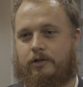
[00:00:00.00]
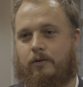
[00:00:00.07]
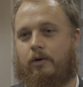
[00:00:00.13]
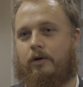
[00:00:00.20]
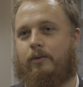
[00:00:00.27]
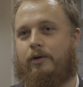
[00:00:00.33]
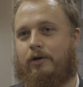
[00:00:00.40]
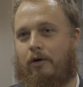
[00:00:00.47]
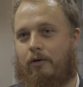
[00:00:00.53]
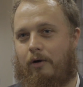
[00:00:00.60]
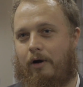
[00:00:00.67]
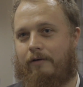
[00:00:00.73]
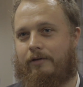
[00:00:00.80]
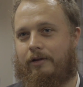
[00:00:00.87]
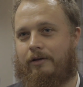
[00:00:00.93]
So what we know
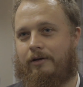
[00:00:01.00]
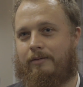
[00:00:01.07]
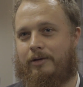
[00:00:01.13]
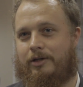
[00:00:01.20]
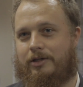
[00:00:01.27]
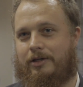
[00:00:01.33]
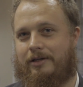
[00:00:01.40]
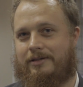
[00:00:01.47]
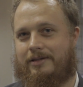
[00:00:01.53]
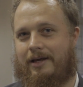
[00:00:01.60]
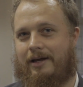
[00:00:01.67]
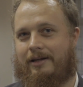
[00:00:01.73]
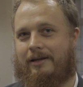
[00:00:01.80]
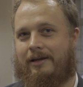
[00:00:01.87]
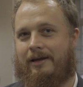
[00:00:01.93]
after the commission is
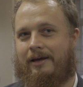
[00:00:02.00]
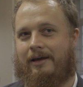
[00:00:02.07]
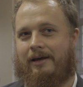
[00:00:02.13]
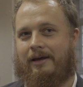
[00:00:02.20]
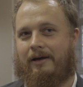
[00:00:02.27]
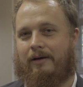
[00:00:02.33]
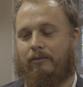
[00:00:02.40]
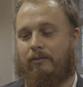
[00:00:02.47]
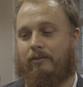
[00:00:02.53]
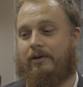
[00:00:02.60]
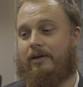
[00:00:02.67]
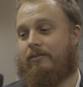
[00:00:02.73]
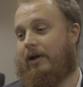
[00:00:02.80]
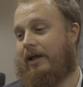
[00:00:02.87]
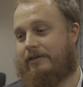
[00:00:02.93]
that
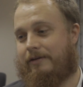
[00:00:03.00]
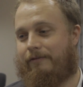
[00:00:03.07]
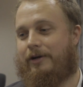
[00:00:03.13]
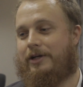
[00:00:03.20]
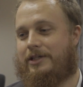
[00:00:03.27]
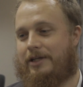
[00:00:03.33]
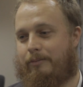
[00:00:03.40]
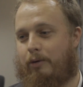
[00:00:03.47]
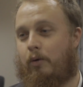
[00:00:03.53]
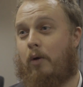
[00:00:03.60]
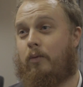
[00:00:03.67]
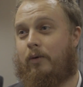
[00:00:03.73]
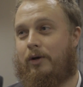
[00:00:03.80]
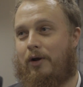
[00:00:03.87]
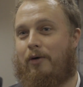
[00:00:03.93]
it hasn't finished yet, but
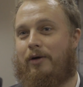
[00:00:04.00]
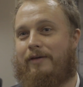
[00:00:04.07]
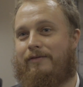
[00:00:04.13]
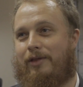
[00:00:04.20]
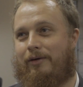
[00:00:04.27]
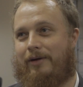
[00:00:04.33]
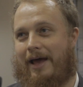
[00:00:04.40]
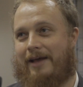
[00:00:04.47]
what we know, even though it